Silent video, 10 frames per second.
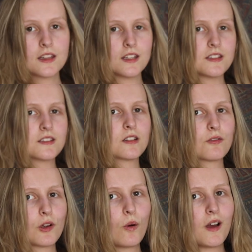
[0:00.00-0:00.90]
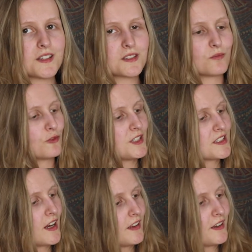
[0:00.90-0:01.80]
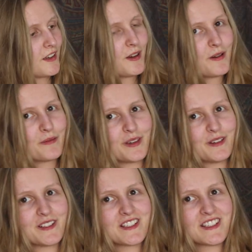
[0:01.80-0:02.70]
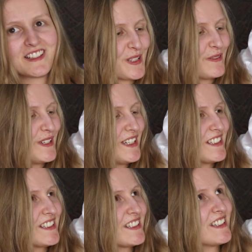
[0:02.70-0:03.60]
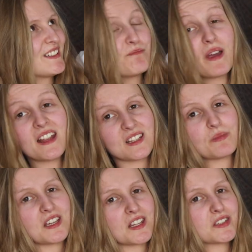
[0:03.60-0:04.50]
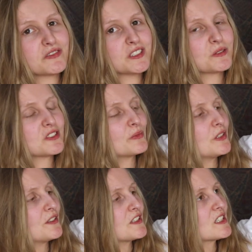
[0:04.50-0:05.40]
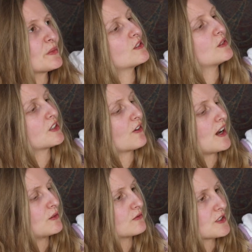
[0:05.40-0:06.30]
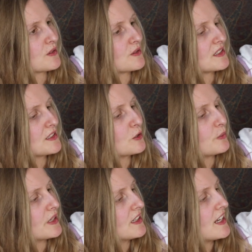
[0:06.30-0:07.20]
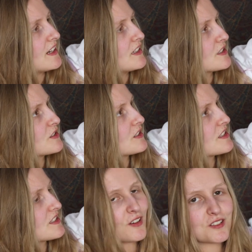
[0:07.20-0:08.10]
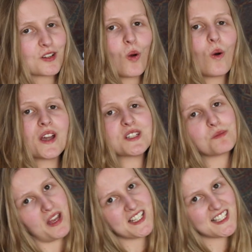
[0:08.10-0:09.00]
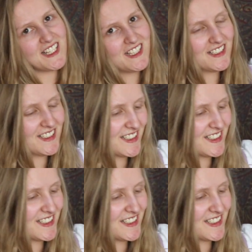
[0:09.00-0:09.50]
This is going to require some restyling because between mainly being in the field, to be honest, doing the crown results a little bit, it has just gotten quite messy.